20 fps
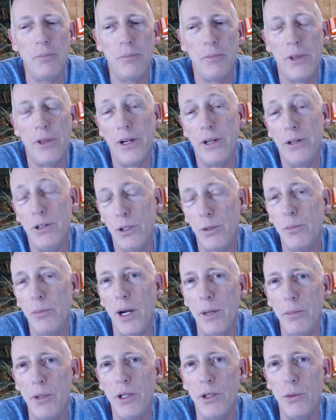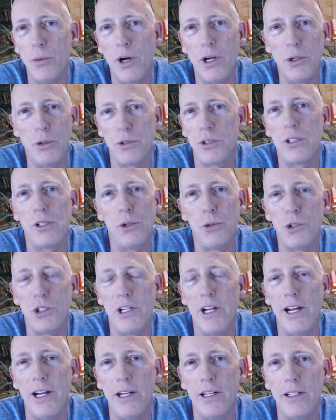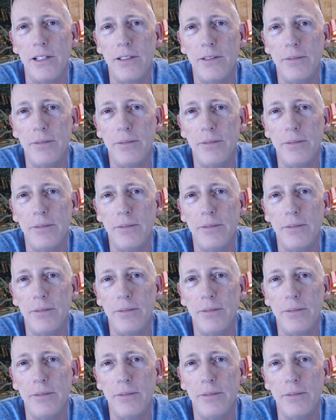then you might be the one who's hallucinating.